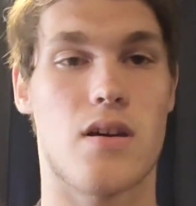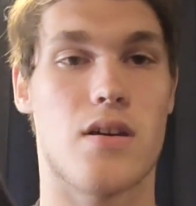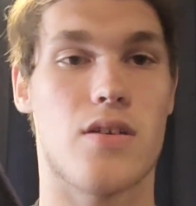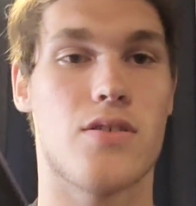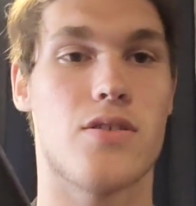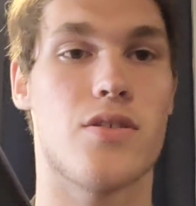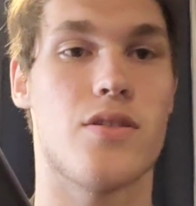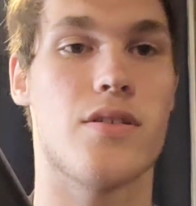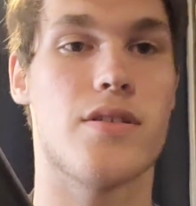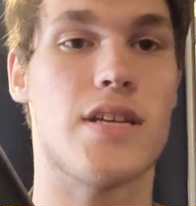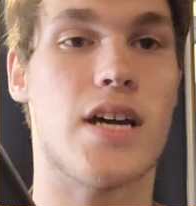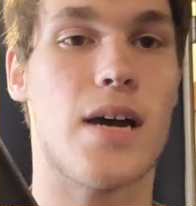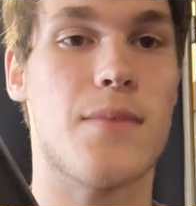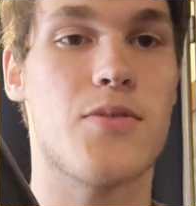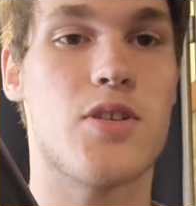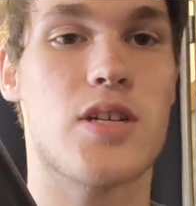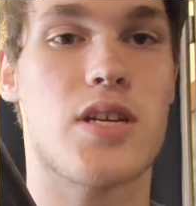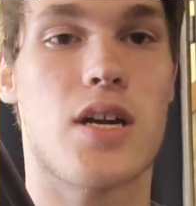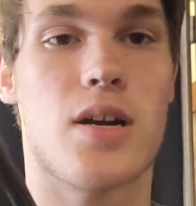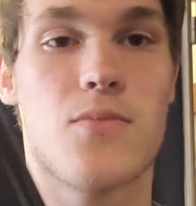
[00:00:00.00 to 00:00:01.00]
So the
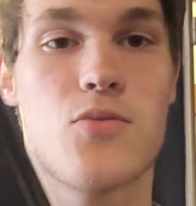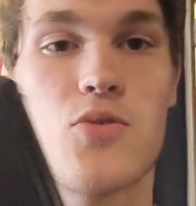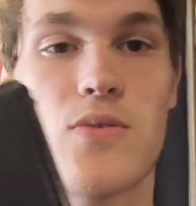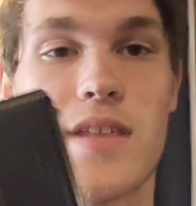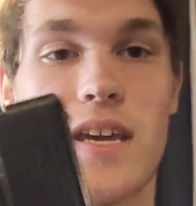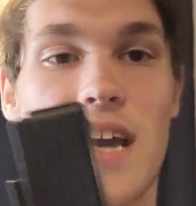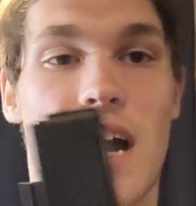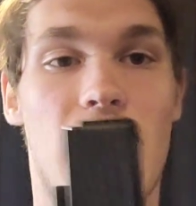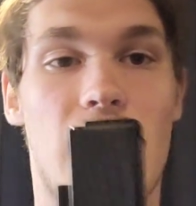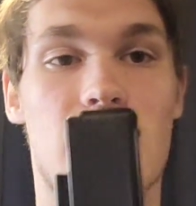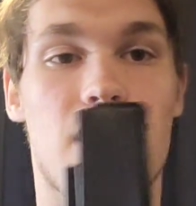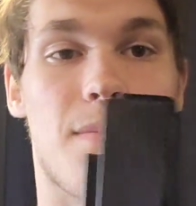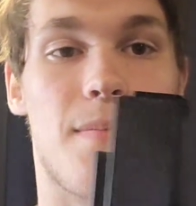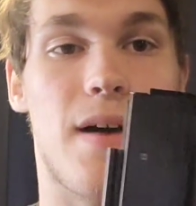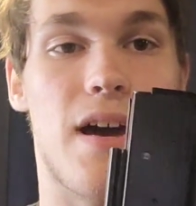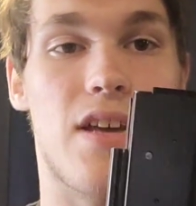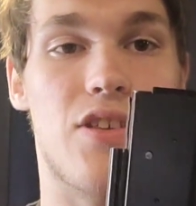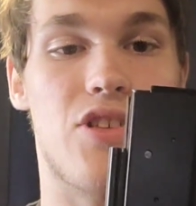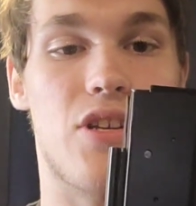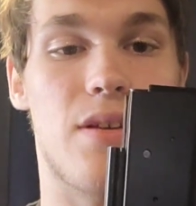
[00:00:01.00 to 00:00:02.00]
Thompson comes with a high
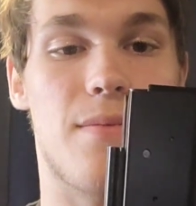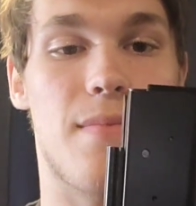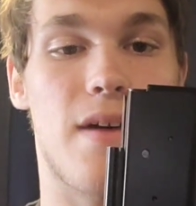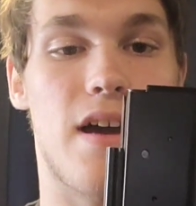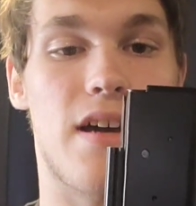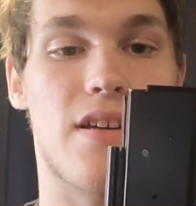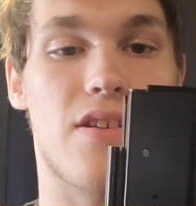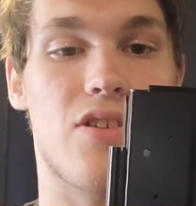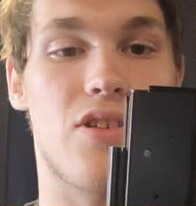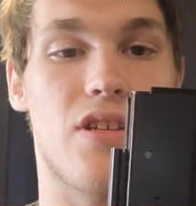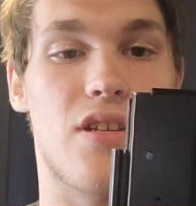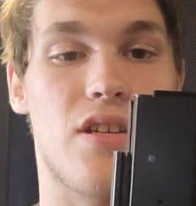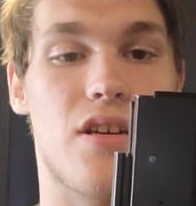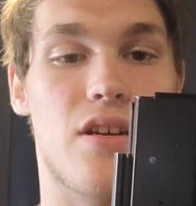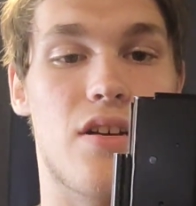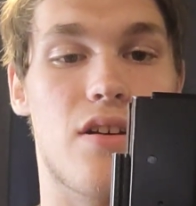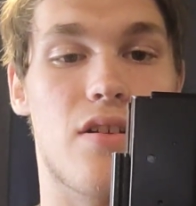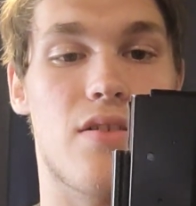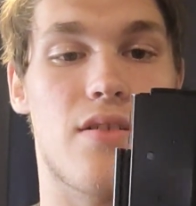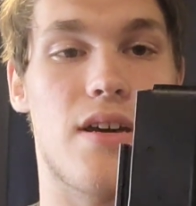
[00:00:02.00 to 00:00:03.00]
capacity magazine
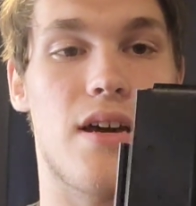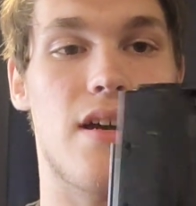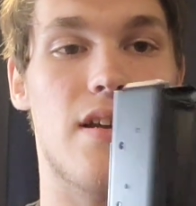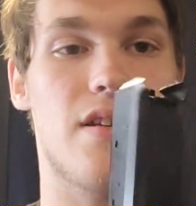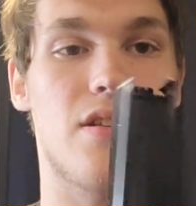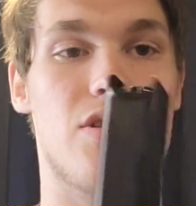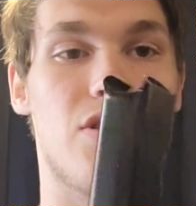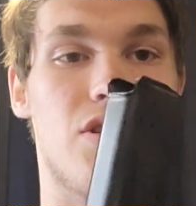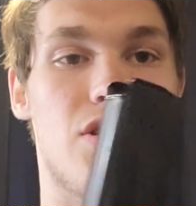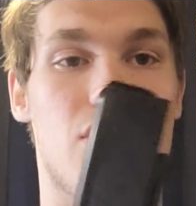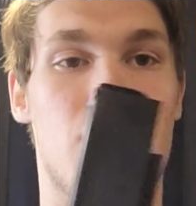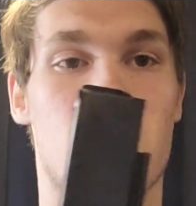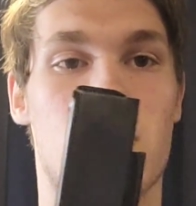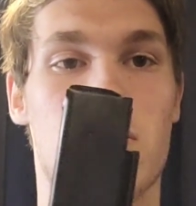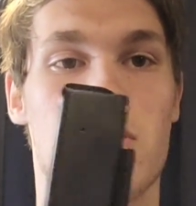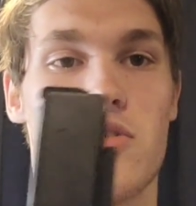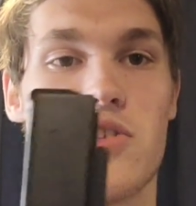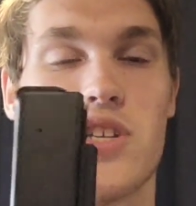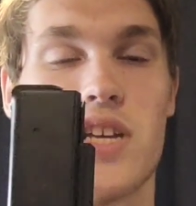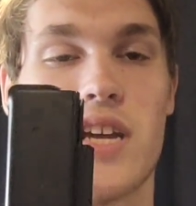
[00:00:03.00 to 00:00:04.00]
here that is,
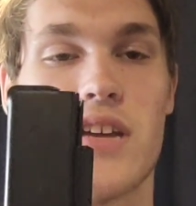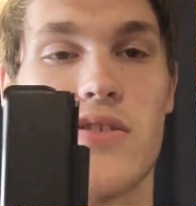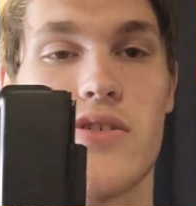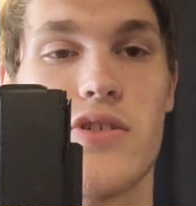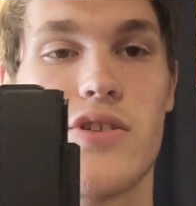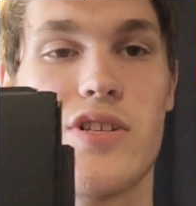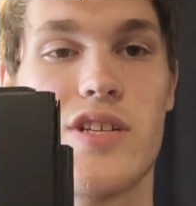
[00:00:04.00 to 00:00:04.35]
your standard